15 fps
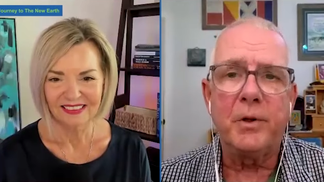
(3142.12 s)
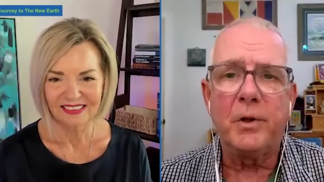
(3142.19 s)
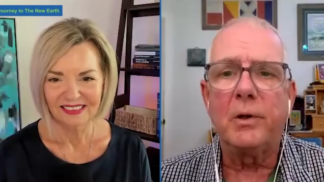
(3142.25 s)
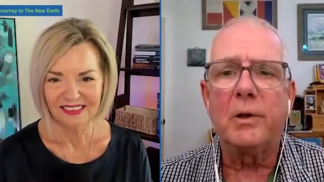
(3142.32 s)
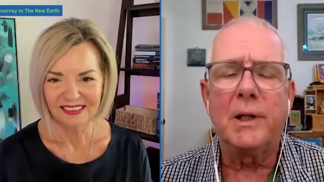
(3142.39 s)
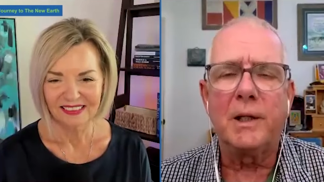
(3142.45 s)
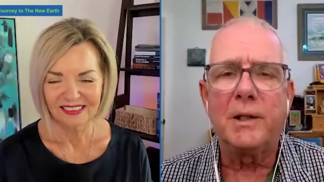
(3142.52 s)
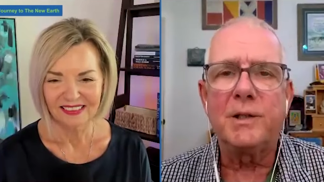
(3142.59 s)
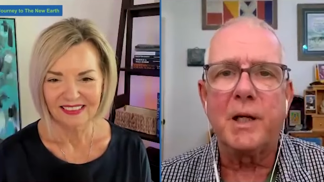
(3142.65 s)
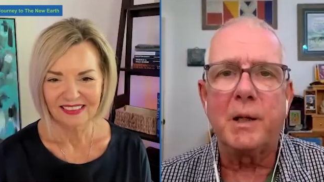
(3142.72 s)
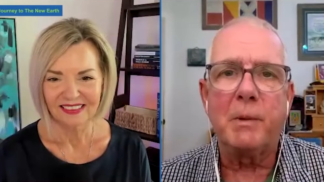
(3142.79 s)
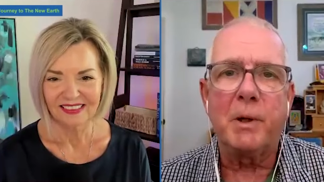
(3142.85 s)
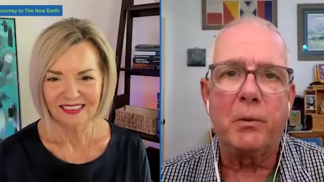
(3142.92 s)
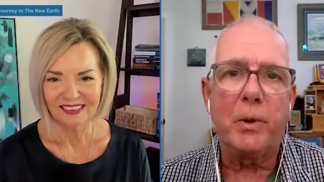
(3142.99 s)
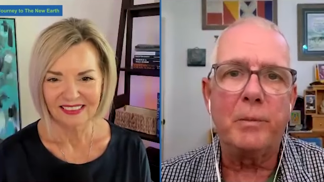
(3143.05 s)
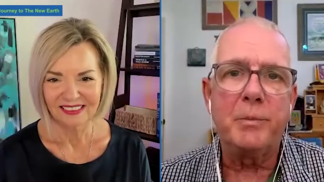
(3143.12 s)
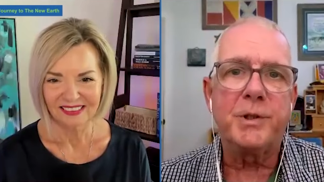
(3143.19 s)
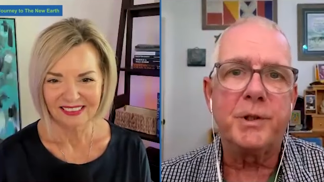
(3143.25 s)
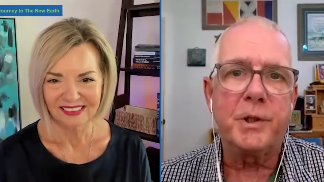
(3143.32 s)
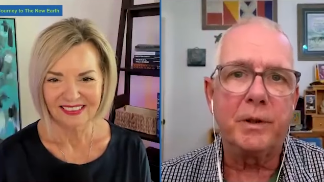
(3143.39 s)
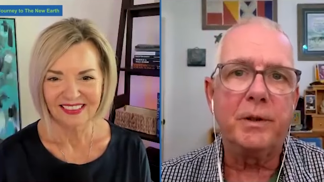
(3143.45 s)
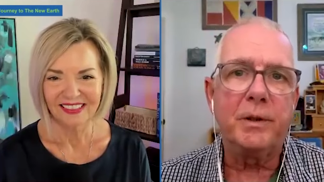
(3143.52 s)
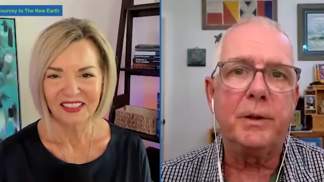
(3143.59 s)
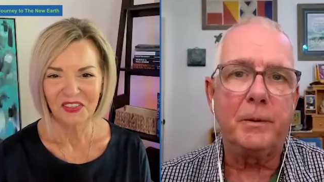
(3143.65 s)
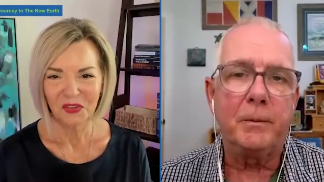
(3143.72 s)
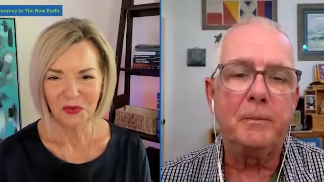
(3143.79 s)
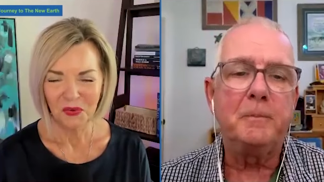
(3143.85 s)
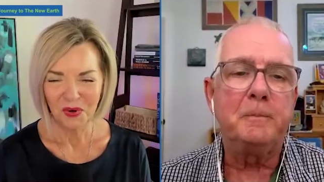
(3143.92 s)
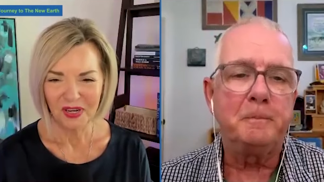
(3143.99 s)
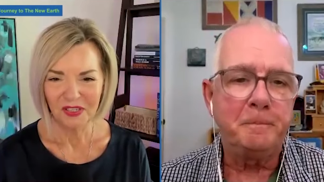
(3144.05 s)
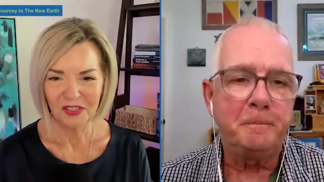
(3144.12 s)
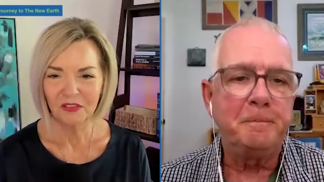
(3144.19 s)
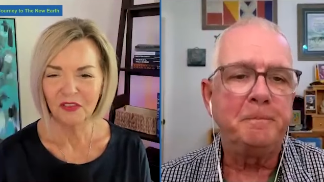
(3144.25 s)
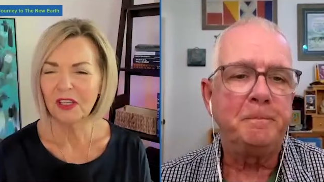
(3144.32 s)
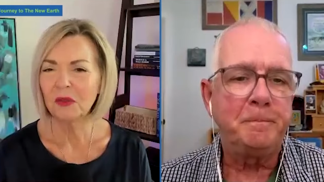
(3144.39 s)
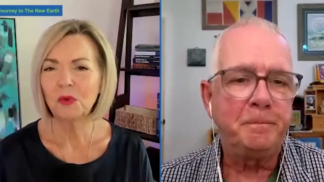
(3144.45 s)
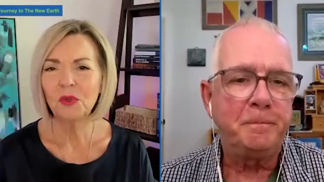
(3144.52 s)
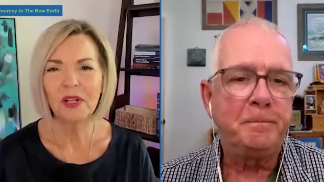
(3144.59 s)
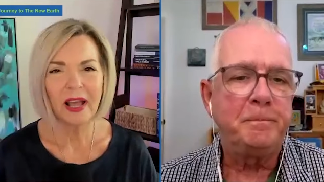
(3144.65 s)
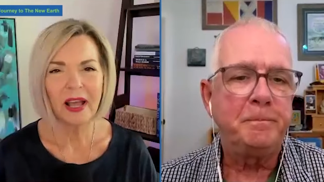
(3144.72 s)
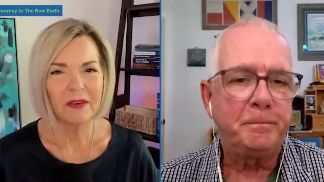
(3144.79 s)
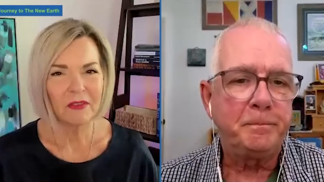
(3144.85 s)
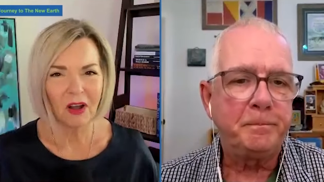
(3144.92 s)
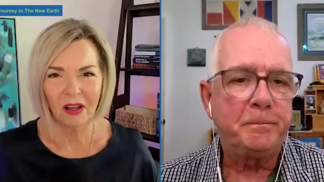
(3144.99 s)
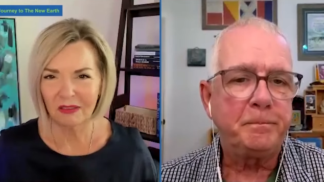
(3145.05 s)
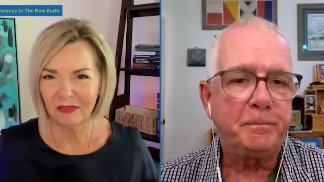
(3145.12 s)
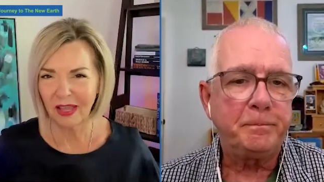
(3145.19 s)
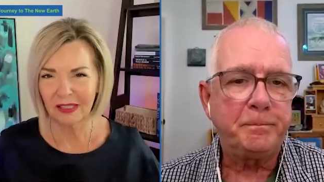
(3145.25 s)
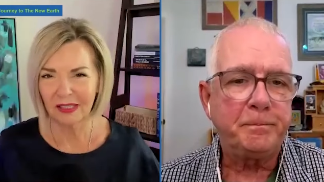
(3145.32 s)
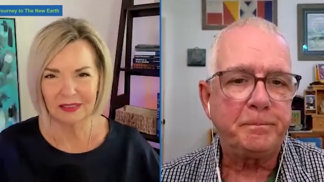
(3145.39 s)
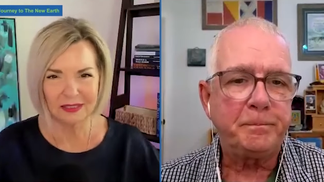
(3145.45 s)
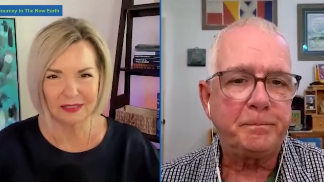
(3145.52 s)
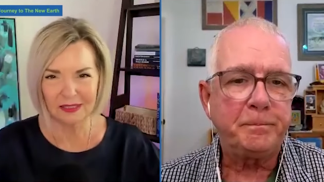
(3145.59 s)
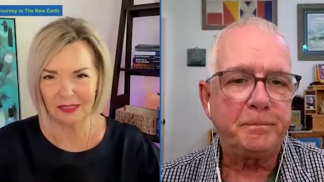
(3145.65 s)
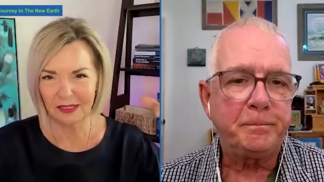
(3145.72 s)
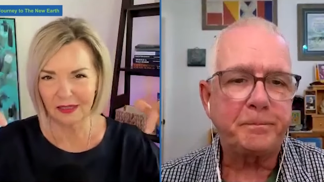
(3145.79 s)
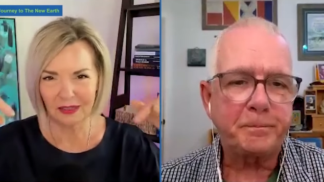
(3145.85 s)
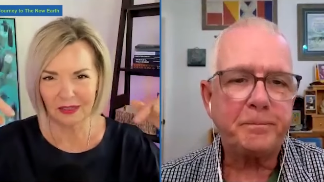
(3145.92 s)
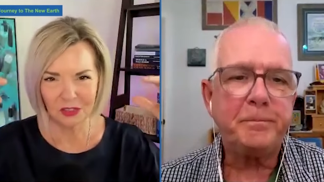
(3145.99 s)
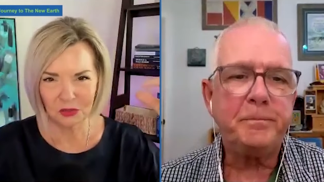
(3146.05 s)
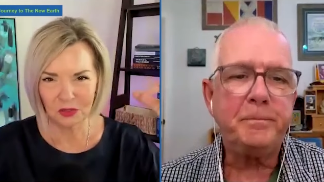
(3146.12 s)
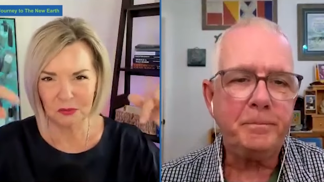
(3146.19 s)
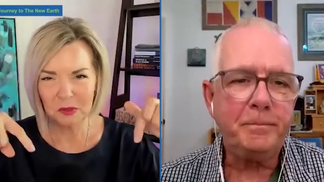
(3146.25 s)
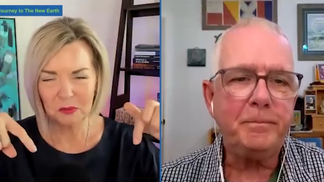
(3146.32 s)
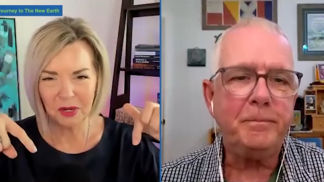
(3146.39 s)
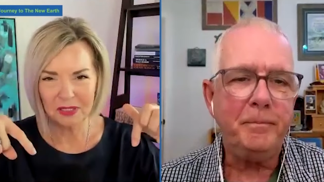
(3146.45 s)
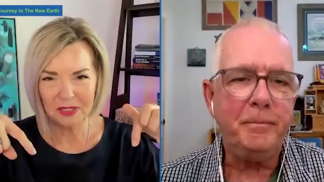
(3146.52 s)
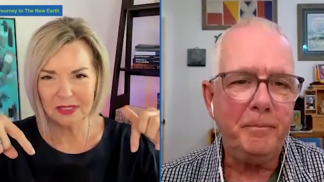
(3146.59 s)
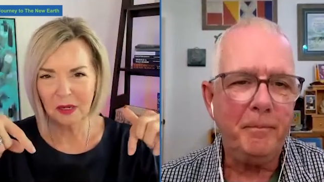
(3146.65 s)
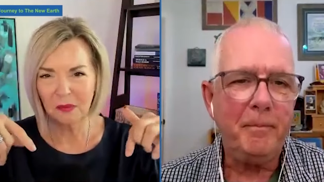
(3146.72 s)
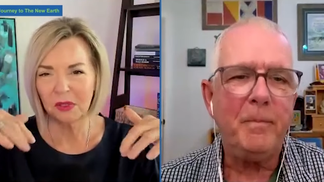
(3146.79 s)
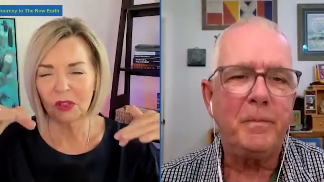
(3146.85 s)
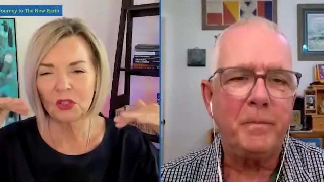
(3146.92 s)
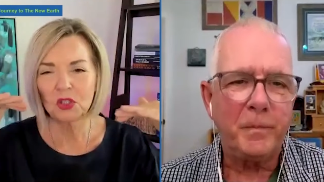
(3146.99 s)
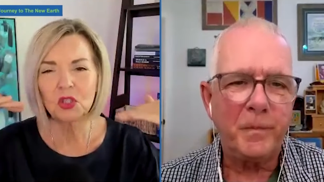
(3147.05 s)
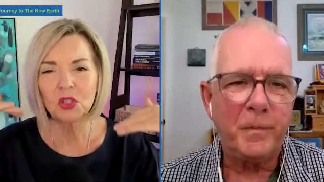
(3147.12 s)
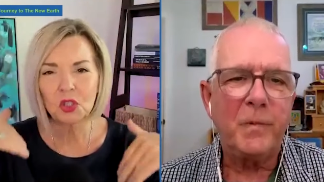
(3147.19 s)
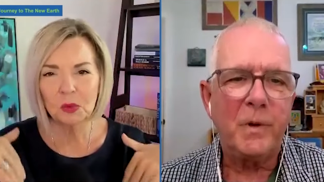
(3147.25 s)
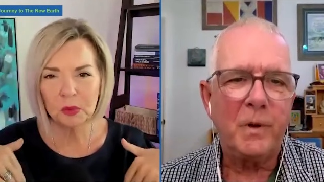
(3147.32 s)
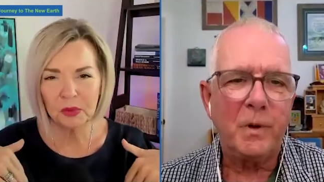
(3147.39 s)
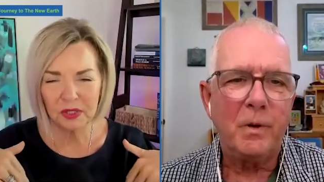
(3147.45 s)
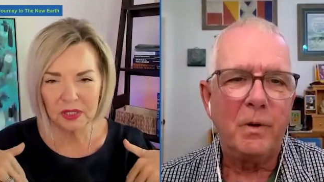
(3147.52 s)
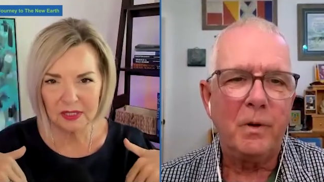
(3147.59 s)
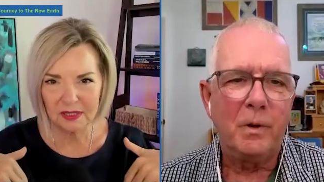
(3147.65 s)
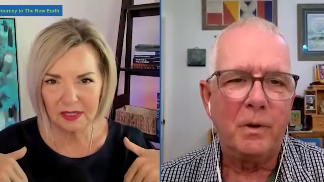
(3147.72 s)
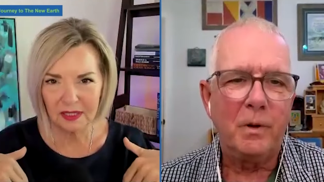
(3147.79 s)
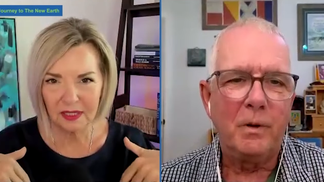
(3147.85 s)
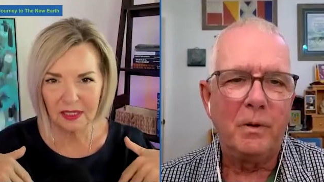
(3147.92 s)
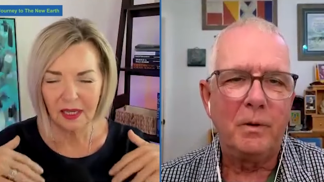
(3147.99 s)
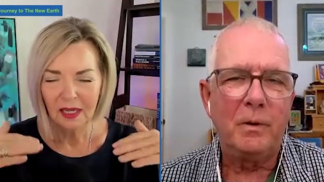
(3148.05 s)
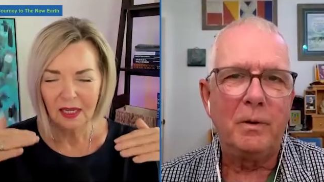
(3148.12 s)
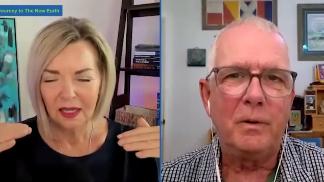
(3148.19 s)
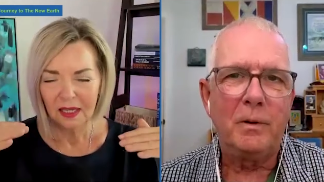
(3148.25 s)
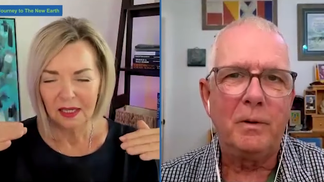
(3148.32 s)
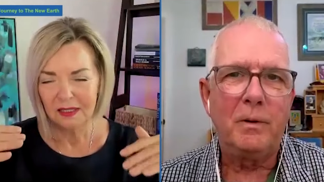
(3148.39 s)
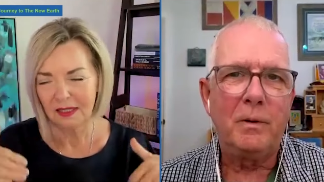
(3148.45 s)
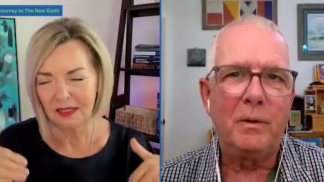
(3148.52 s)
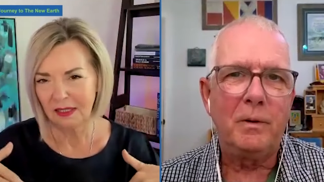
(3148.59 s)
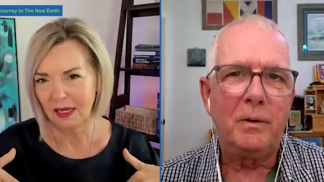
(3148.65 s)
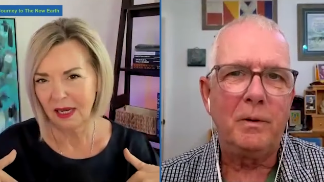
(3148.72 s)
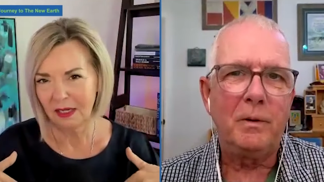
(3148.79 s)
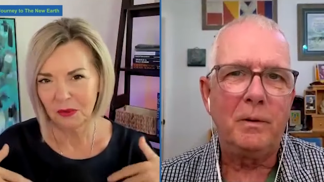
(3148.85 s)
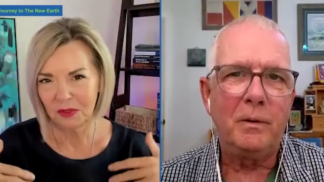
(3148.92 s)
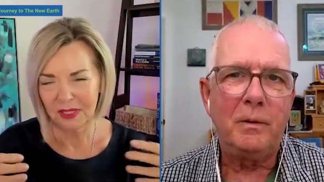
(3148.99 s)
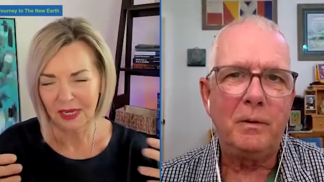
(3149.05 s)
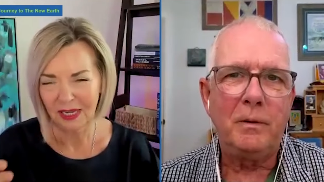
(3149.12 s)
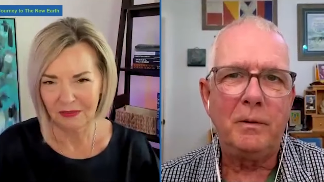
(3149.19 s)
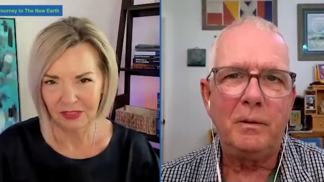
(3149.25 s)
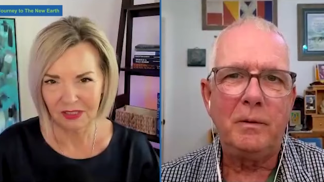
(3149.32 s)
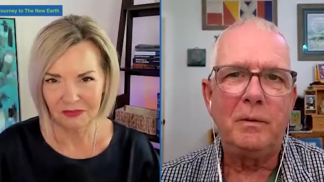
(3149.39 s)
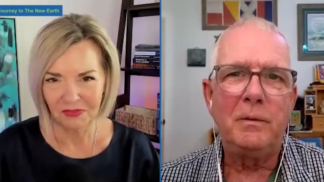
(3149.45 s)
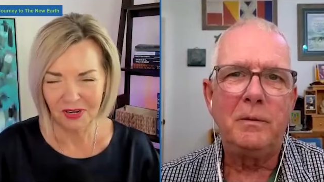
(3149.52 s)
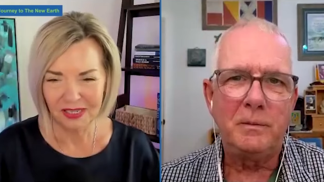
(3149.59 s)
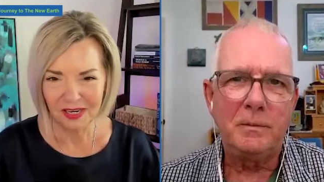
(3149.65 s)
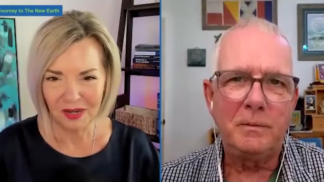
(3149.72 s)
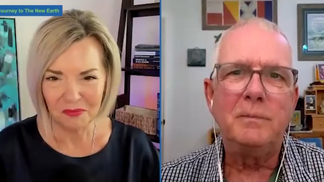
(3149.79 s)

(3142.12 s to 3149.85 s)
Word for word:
Speaker 1: there are links on my website. You know.
Speaker 2: Wonderful. And we'll have all of that listed in the description box down below. Super easy to connect with David and find